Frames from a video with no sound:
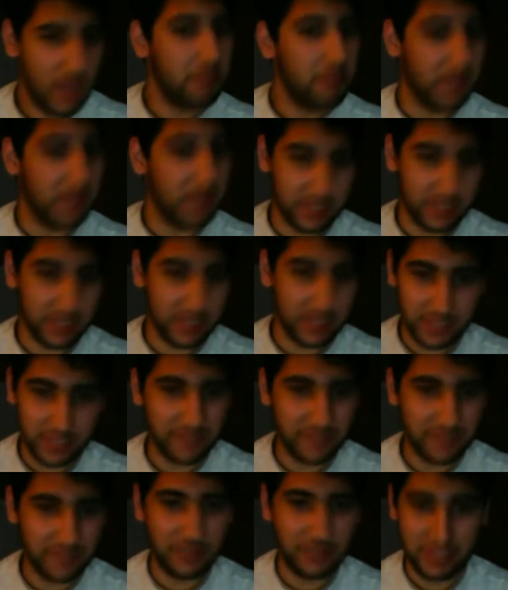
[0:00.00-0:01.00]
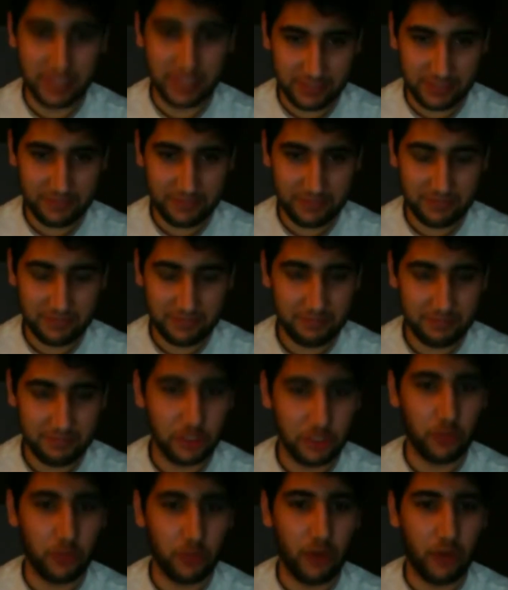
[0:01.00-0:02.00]
because that's funny.
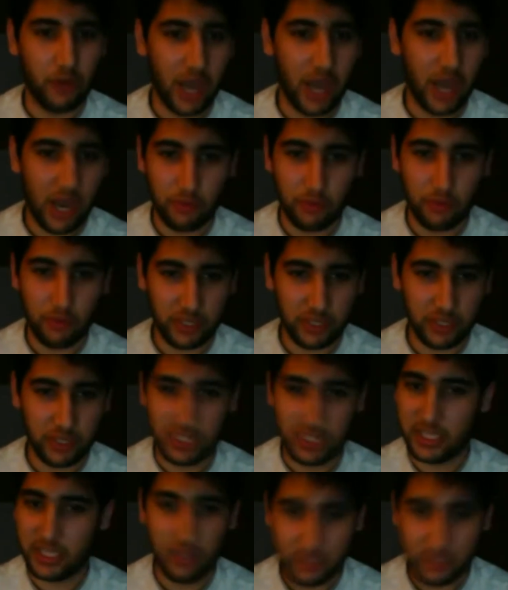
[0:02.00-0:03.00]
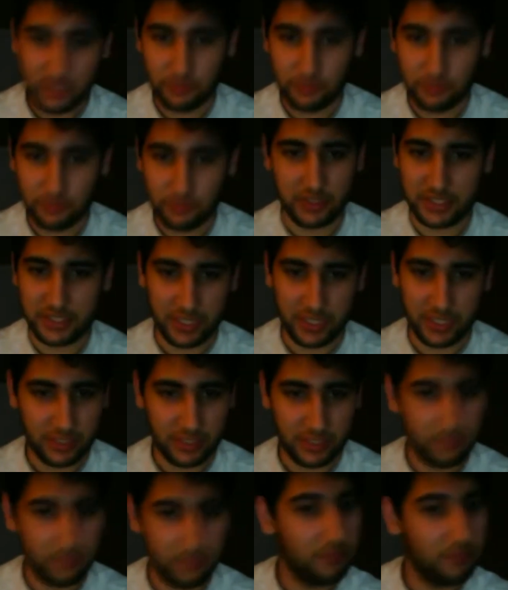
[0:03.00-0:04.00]
But how would he kill him with a stick?
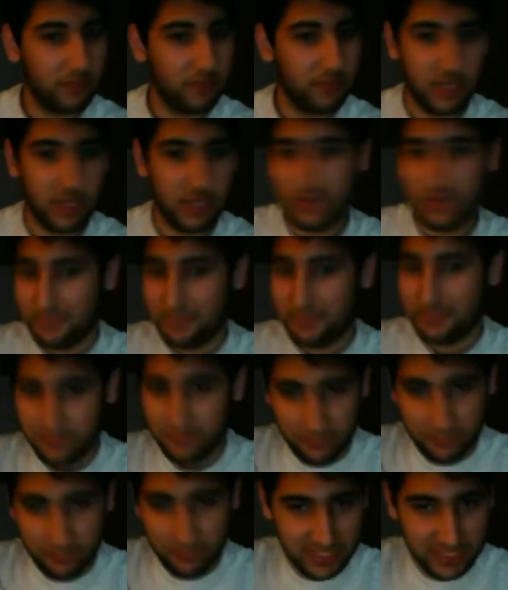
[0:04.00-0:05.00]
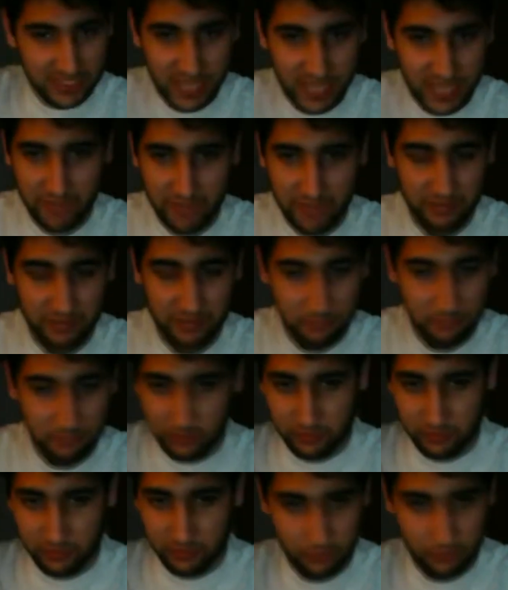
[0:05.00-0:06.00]
Stab him with
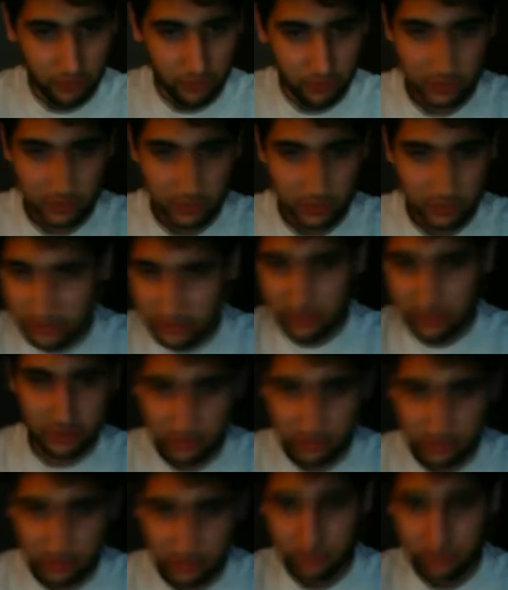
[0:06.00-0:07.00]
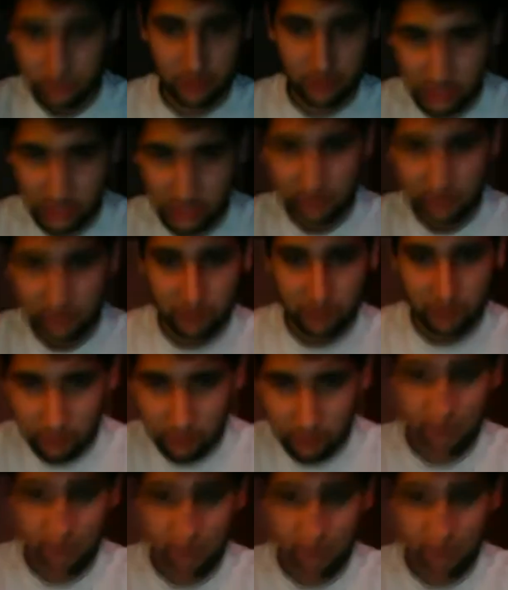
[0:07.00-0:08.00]
one, two, three, four,
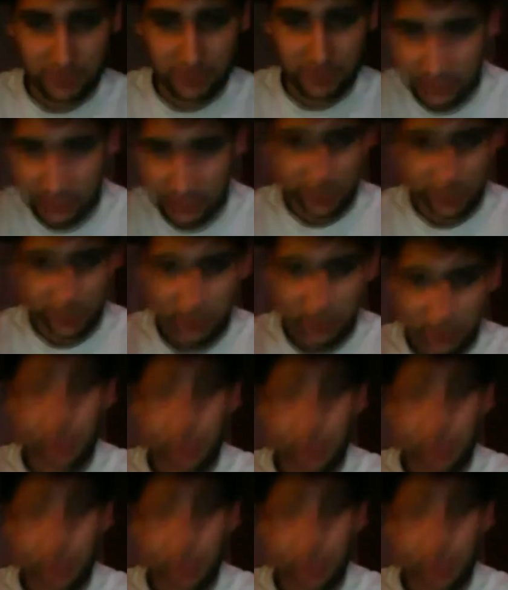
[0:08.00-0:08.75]
five, six, seven,